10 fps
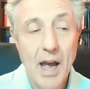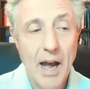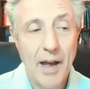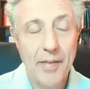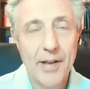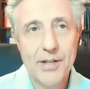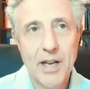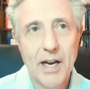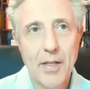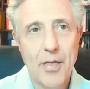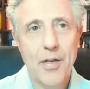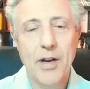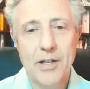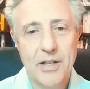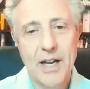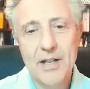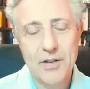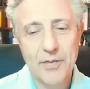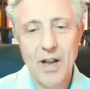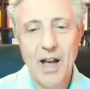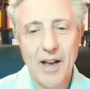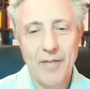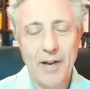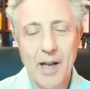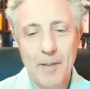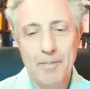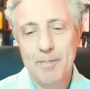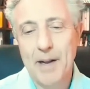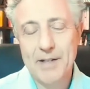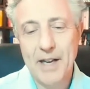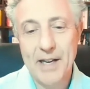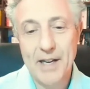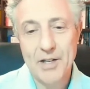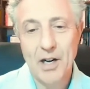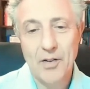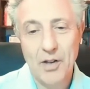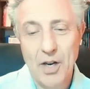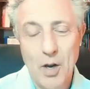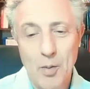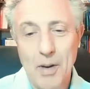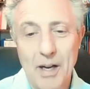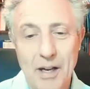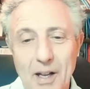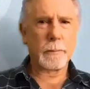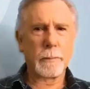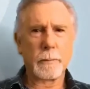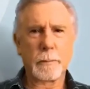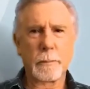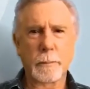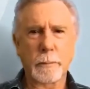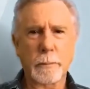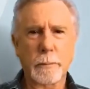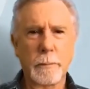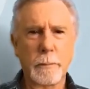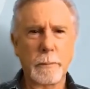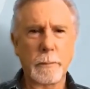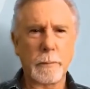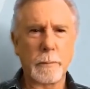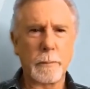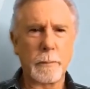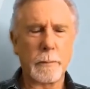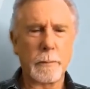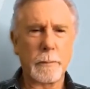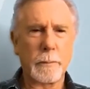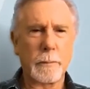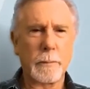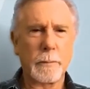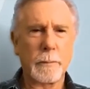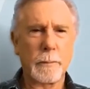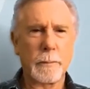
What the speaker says: And this kind of third stage of life, and I'm about 10 years younger than you, but it's similar. I'm starting to see my friends